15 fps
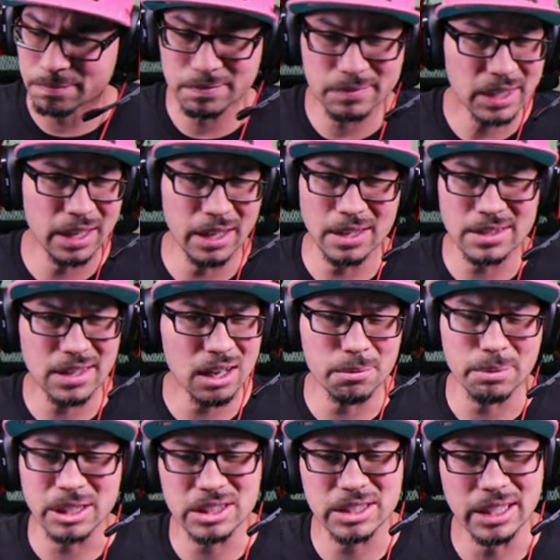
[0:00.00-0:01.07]
it's got to be
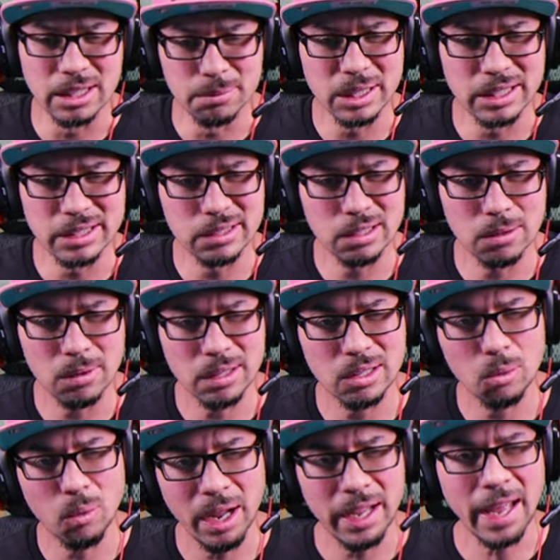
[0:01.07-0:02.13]
shit. But you know what? The
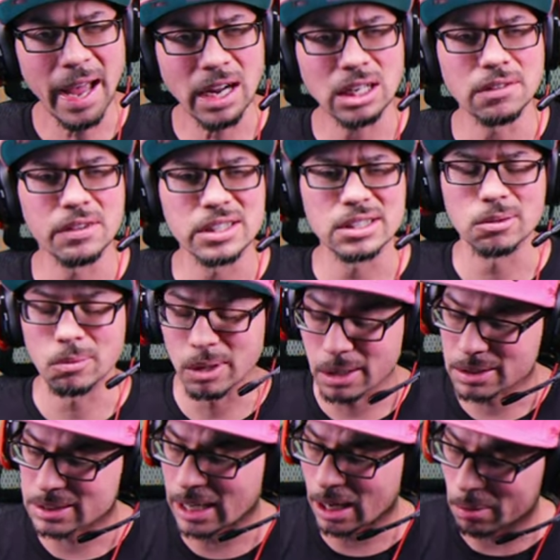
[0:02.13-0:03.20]
way Activision works
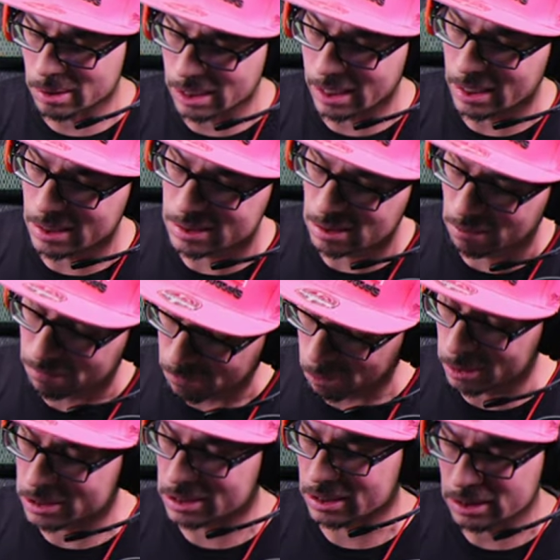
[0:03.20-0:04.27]
nowadays,
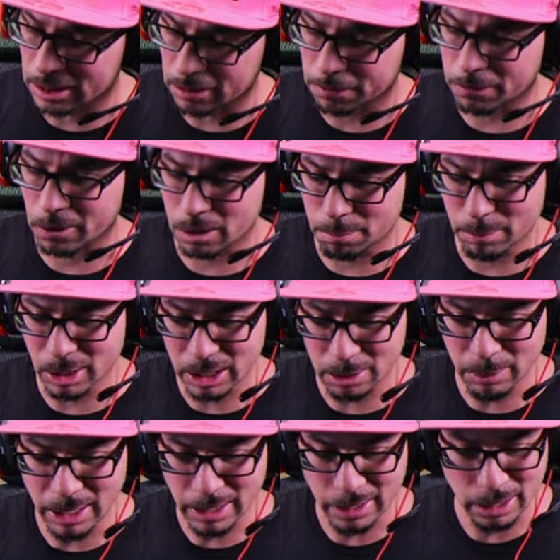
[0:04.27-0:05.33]
unfortunately, for the money
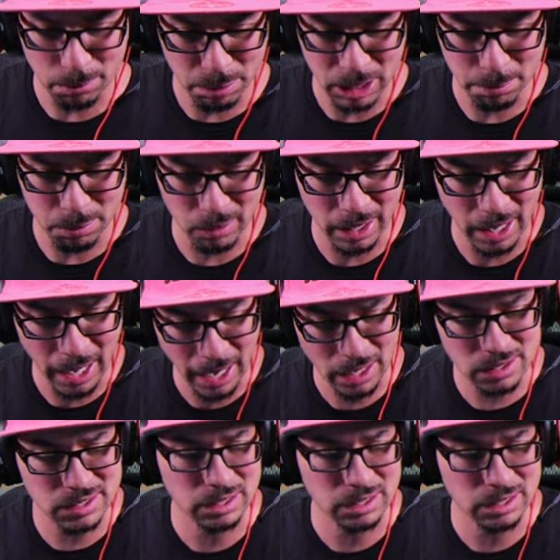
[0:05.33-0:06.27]
making people that actually